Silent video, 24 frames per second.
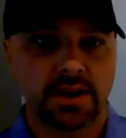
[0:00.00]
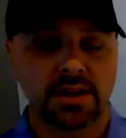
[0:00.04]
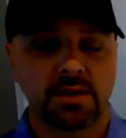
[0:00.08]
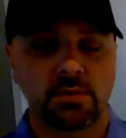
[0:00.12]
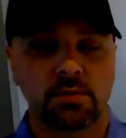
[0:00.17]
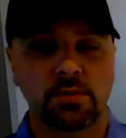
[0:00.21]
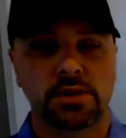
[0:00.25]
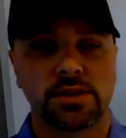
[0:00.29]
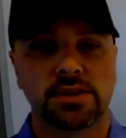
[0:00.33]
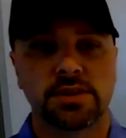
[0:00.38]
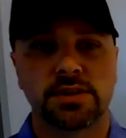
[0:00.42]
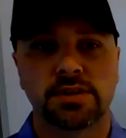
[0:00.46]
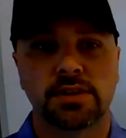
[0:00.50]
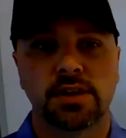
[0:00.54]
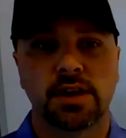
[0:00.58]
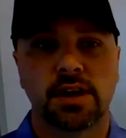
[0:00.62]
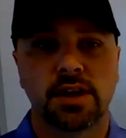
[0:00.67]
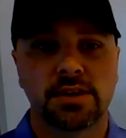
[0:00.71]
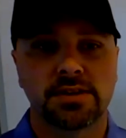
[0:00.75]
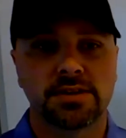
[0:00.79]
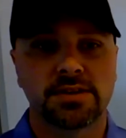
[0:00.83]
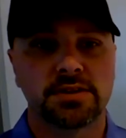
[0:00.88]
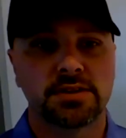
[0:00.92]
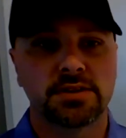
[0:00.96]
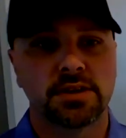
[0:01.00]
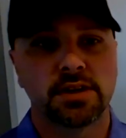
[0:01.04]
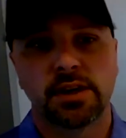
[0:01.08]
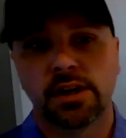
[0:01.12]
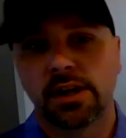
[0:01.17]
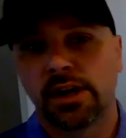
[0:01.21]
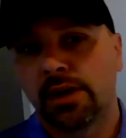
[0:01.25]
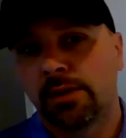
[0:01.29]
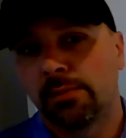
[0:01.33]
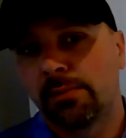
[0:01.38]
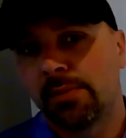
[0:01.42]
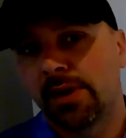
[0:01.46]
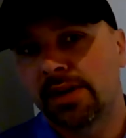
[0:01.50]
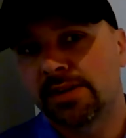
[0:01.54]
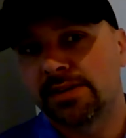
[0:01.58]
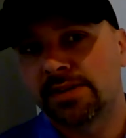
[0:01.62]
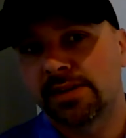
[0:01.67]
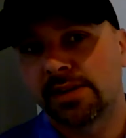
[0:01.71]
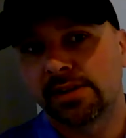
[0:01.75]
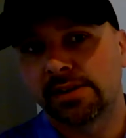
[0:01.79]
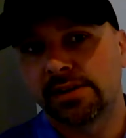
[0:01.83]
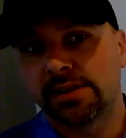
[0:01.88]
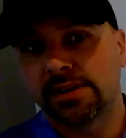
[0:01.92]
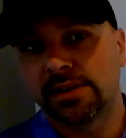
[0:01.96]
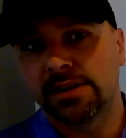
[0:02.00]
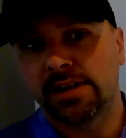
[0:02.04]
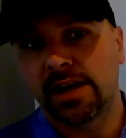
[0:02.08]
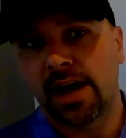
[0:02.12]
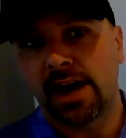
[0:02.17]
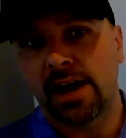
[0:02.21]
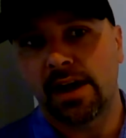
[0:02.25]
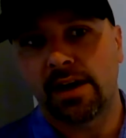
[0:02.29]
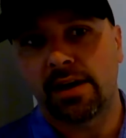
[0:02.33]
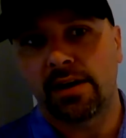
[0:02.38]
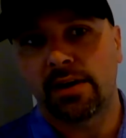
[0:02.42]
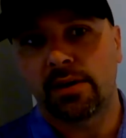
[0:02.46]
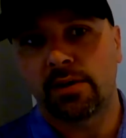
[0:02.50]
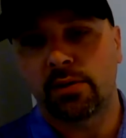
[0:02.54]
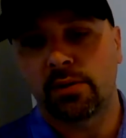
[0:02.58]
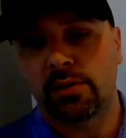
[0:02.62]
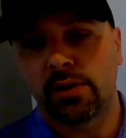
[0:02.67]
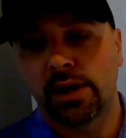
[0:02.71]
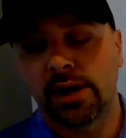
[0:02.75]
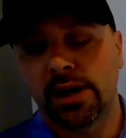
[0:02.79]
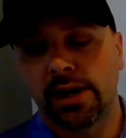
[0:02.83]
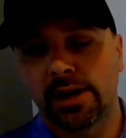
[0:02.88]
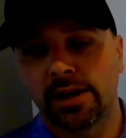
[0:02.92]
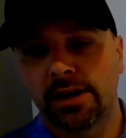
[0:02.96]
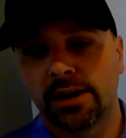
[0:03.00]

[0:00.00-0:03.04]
and we discussed basically how